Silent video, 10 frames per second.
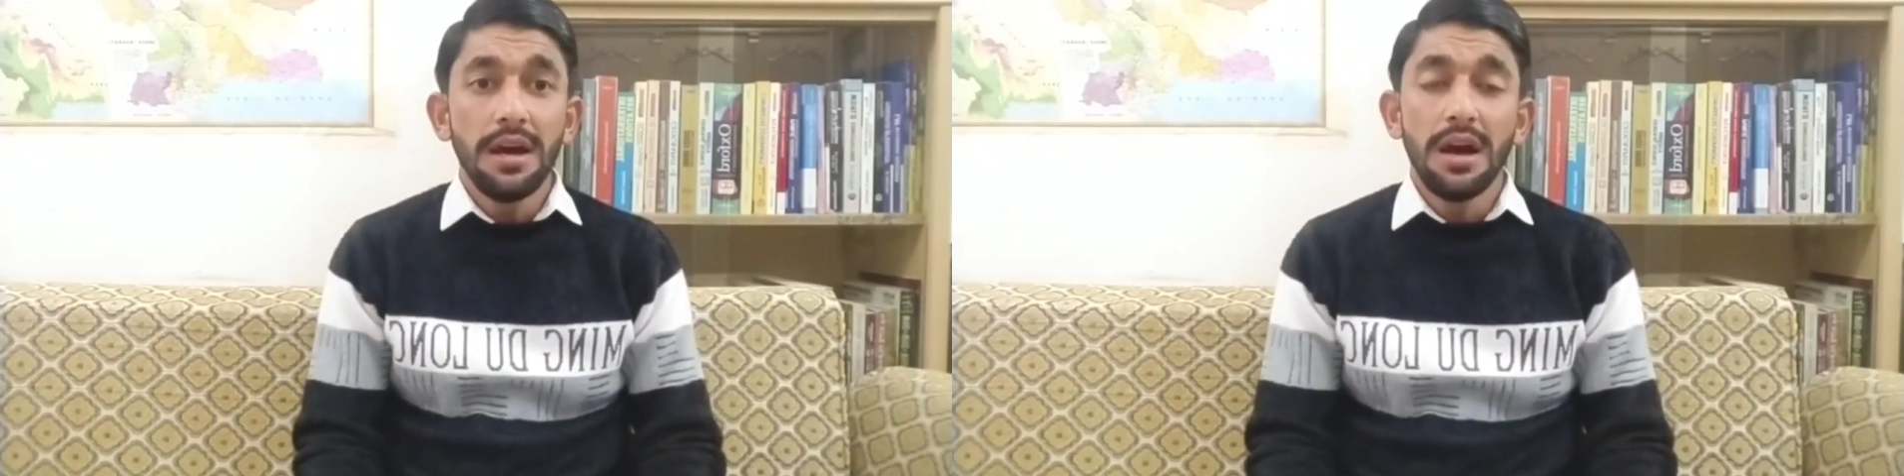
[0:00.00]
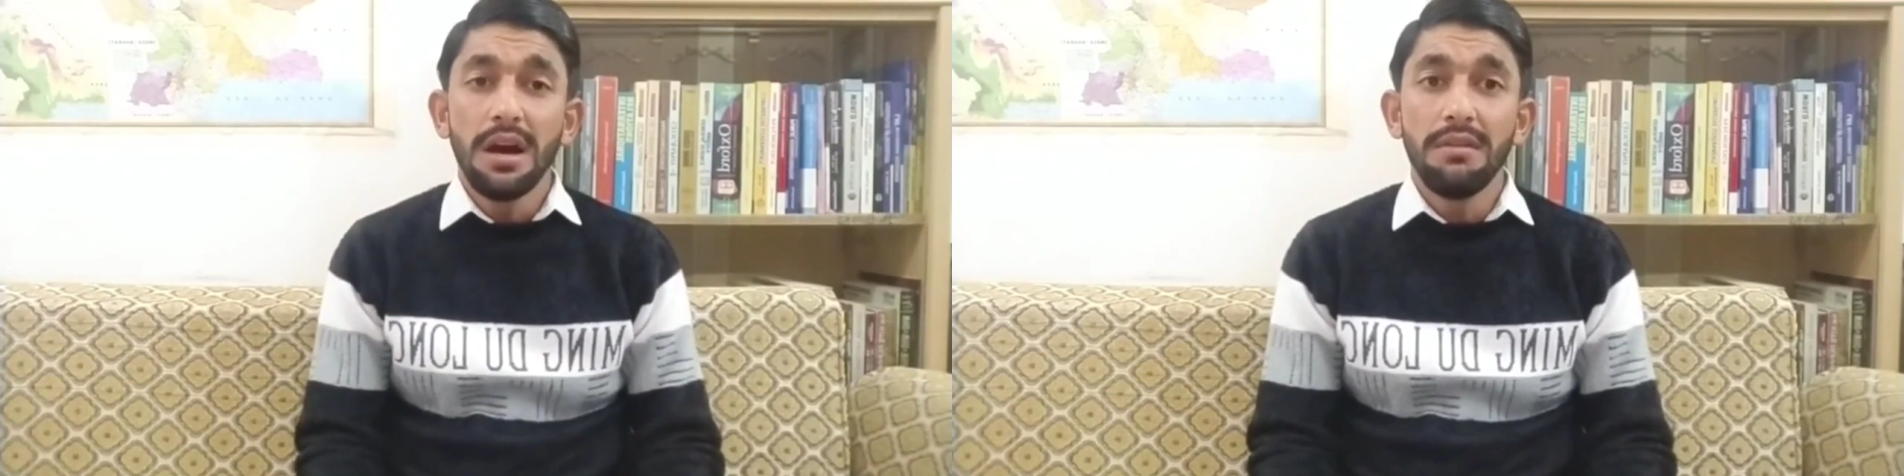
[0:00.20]

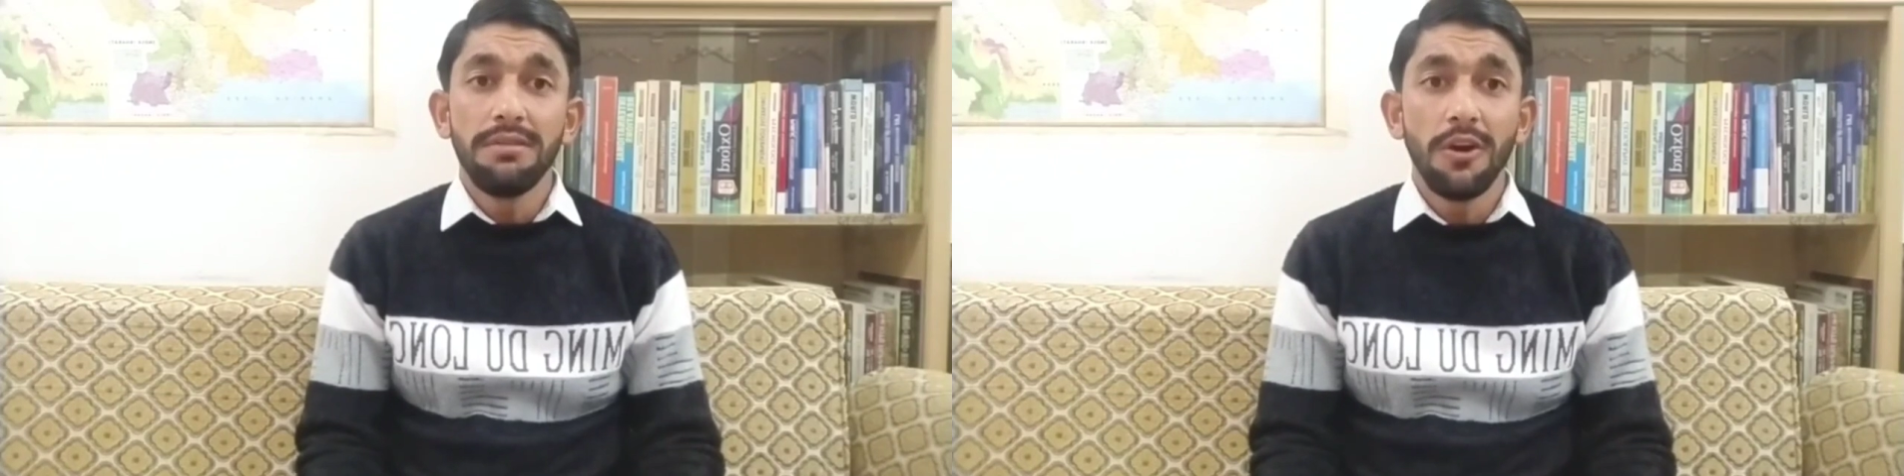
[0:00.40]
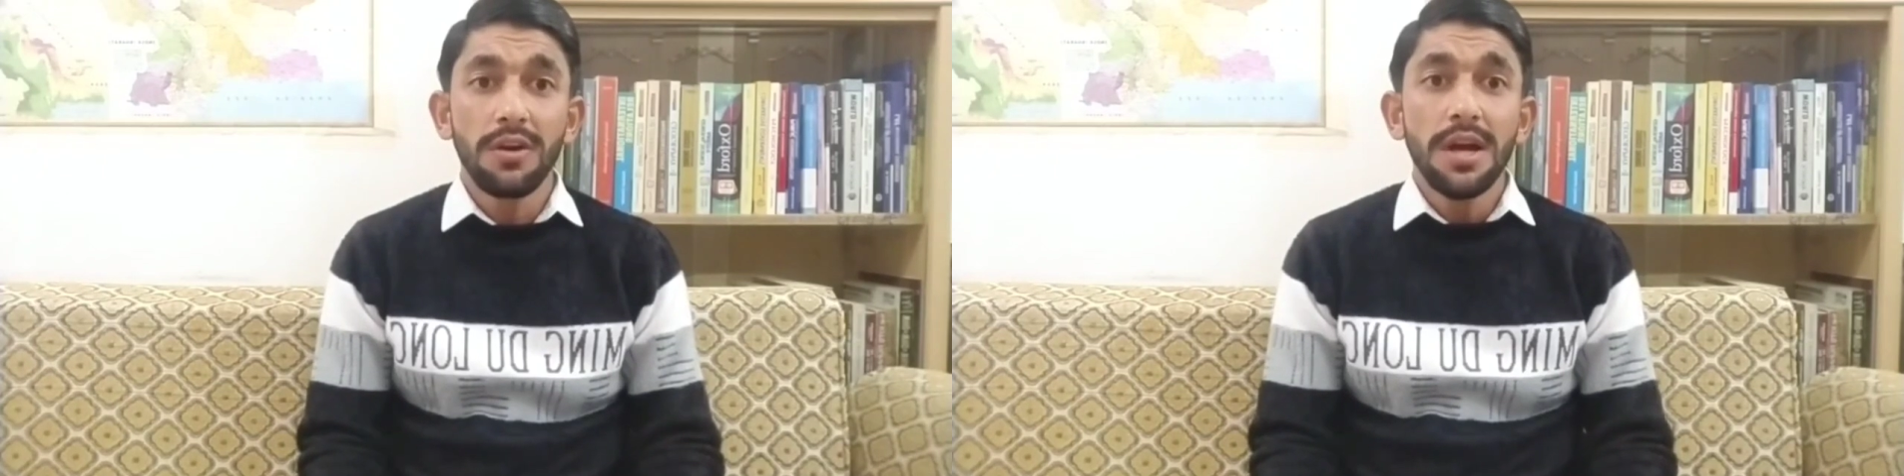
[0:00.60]

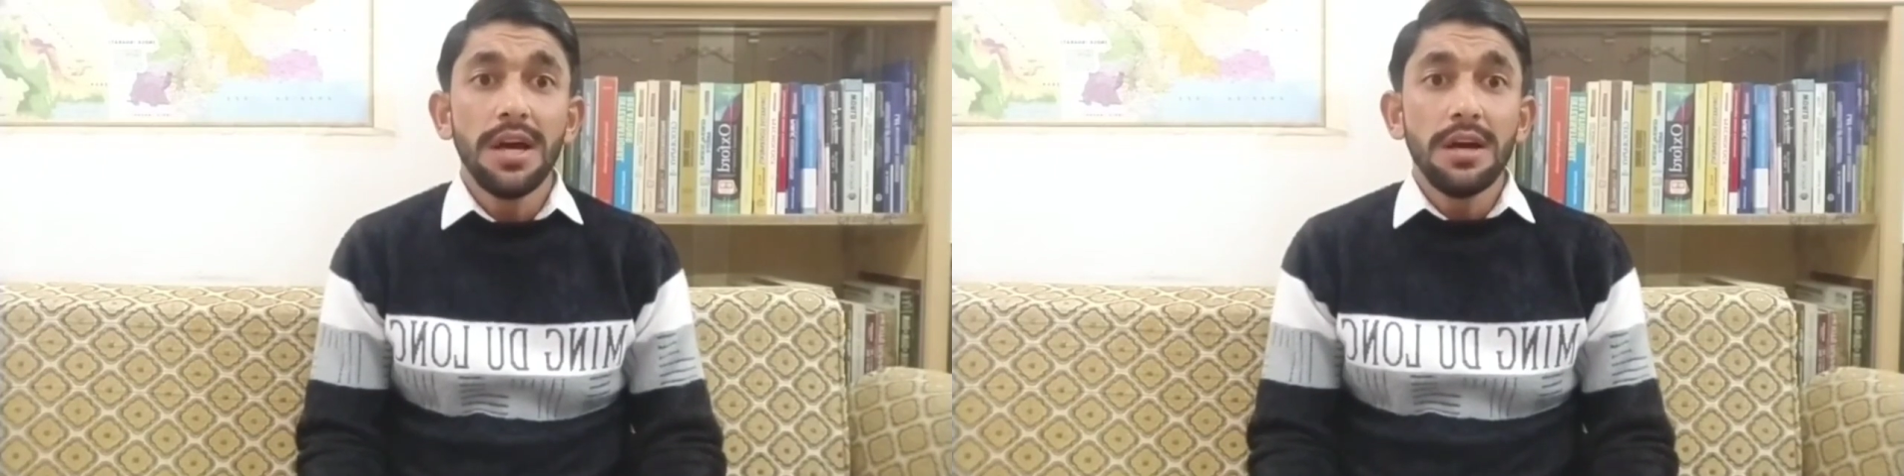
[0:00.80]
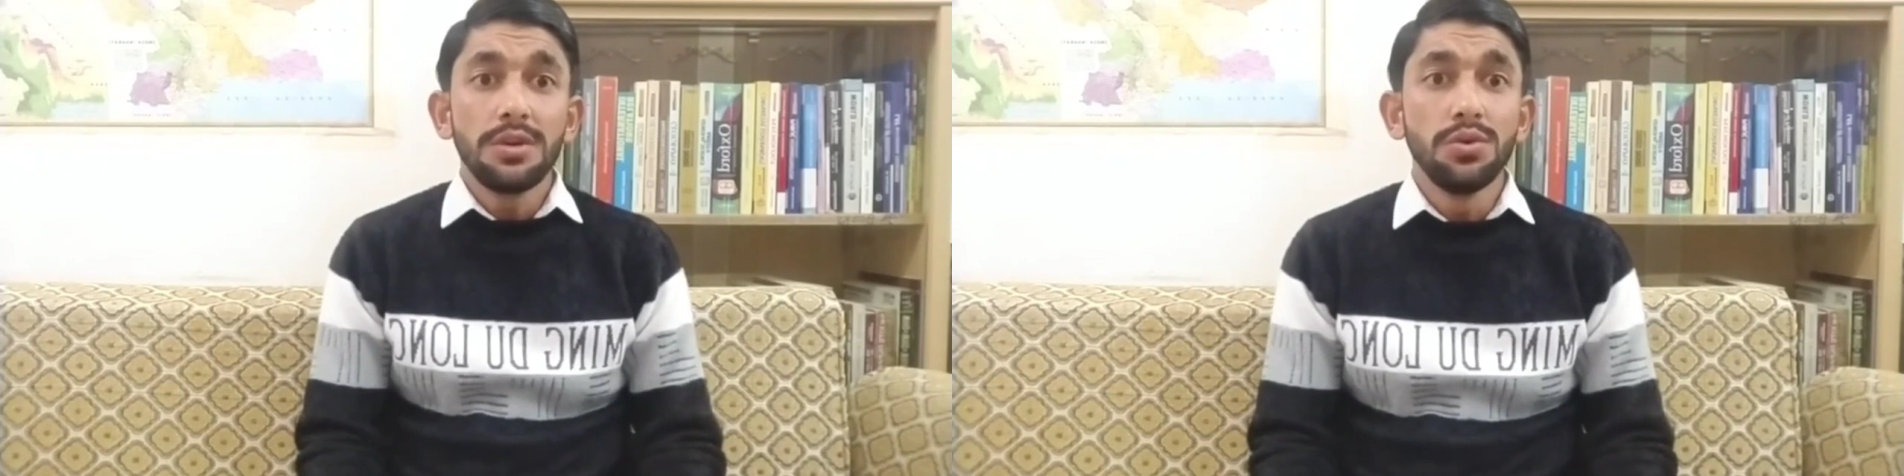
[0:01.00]

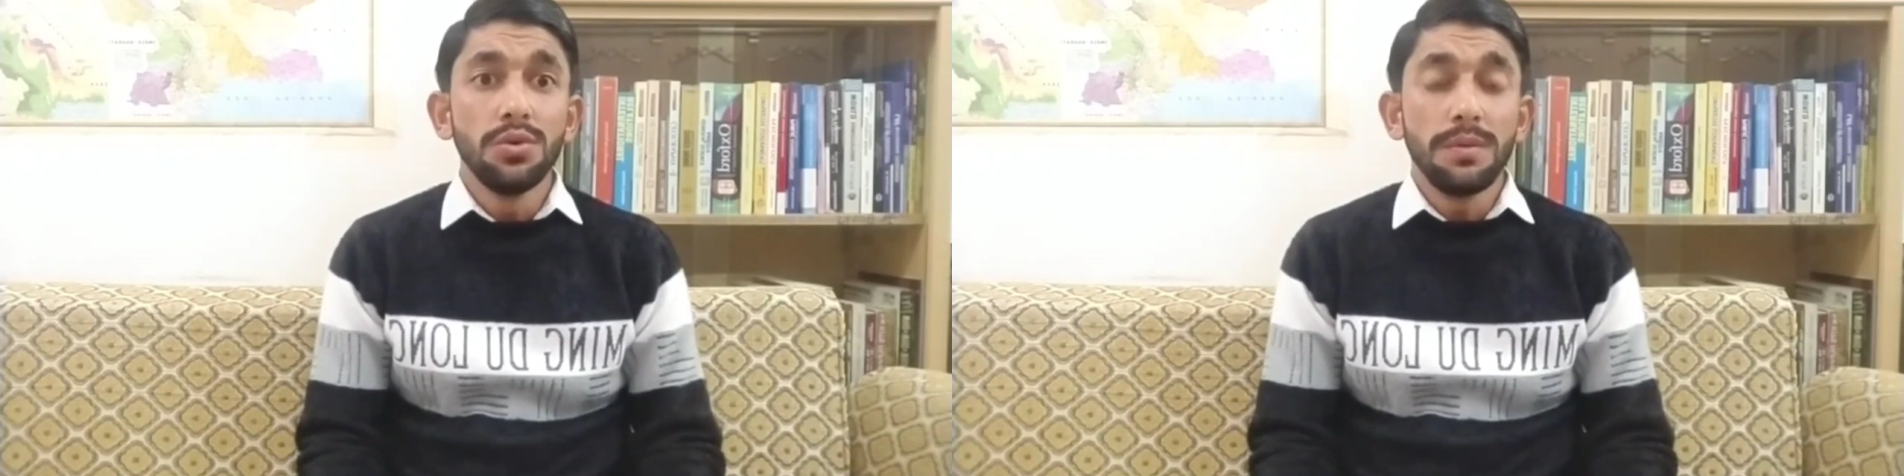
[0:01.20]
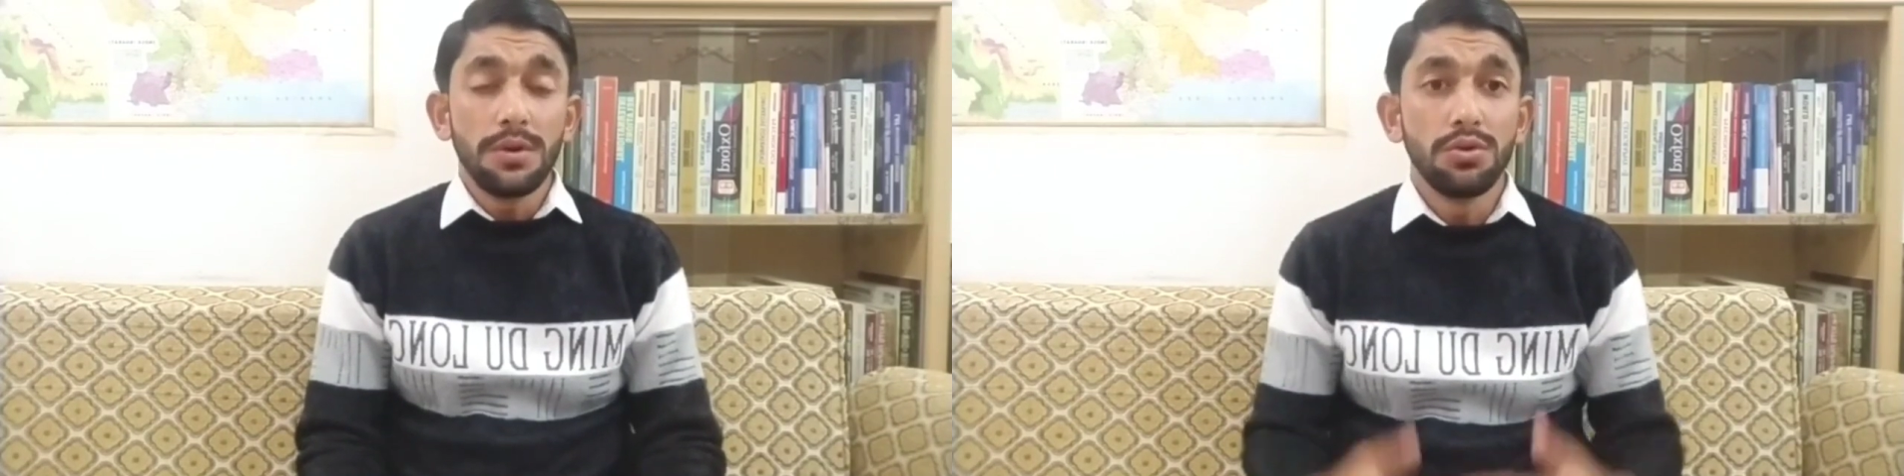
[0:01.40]

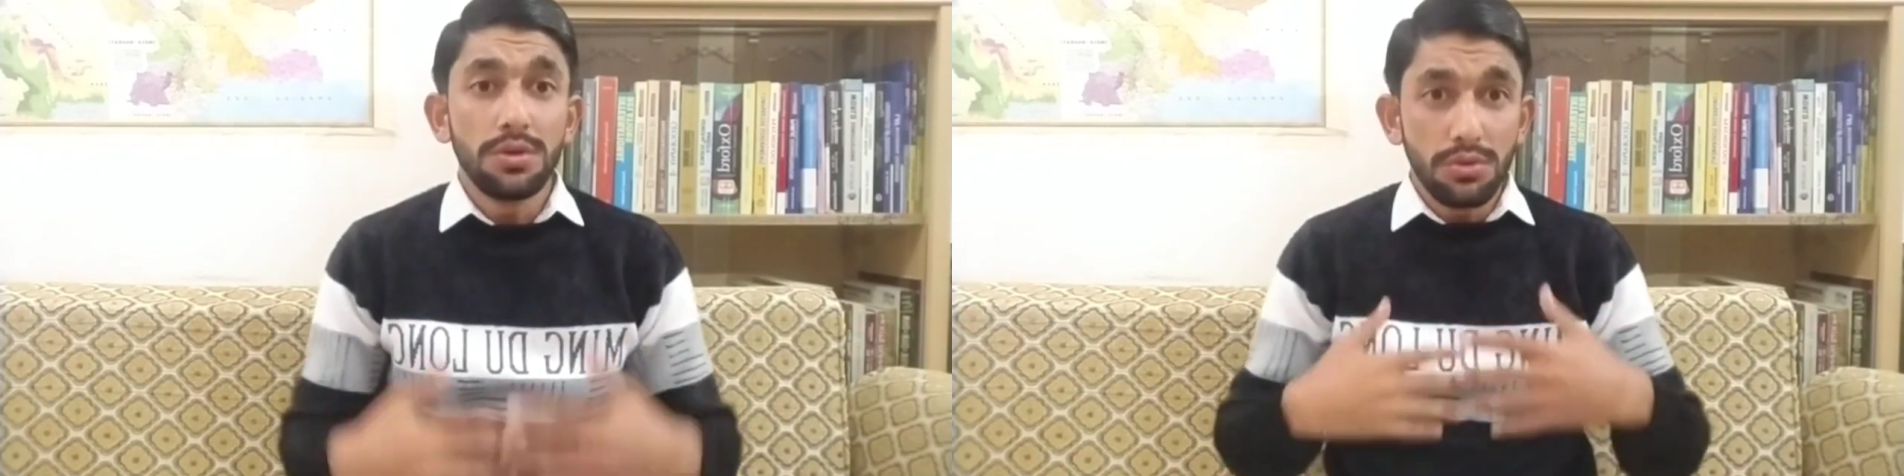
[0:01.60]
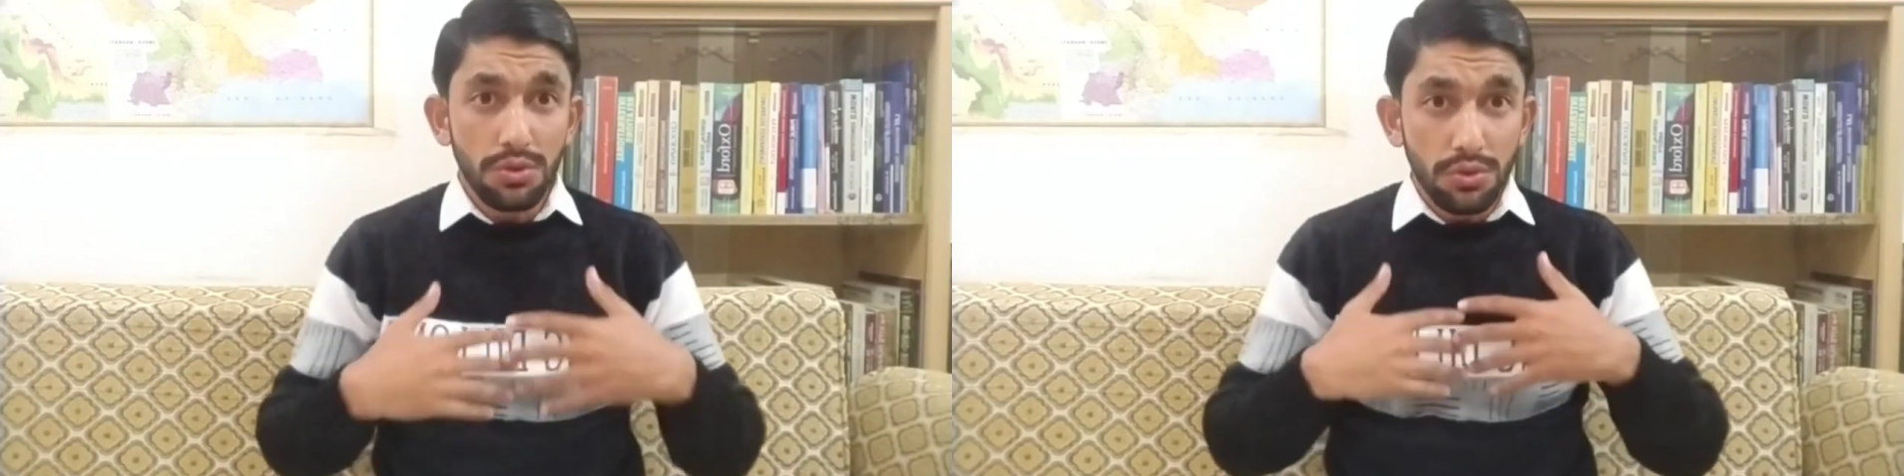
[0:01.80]

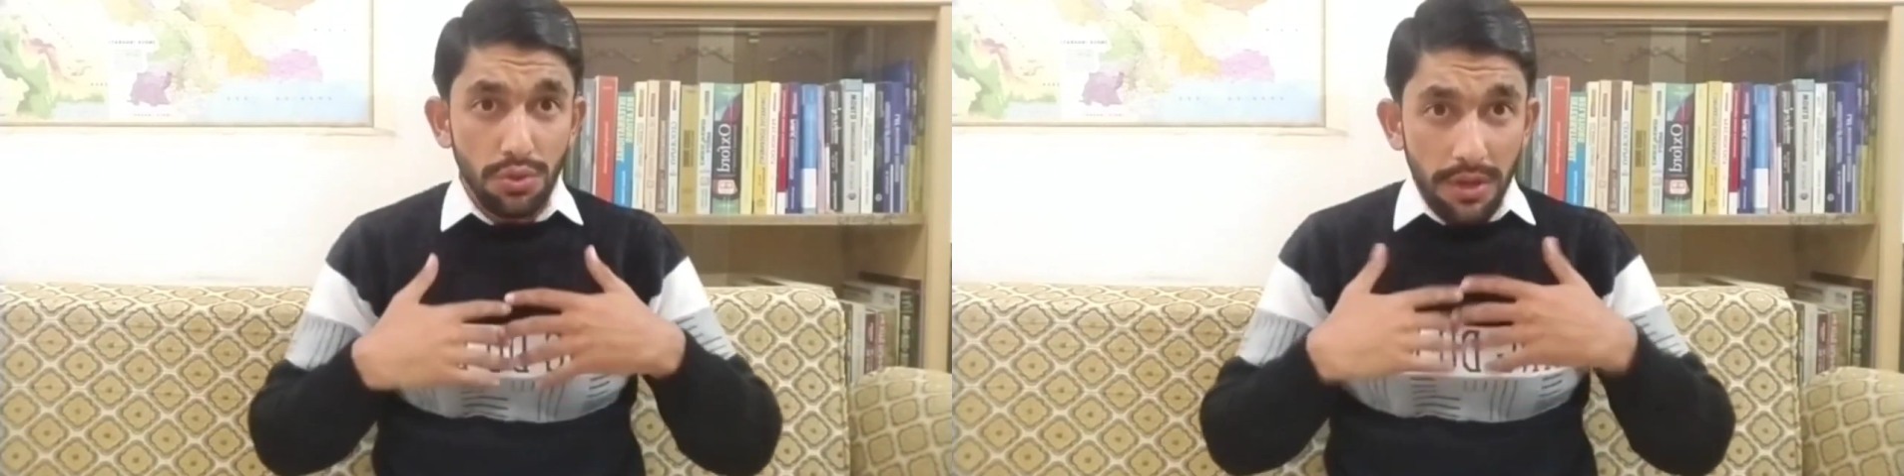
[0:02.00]
to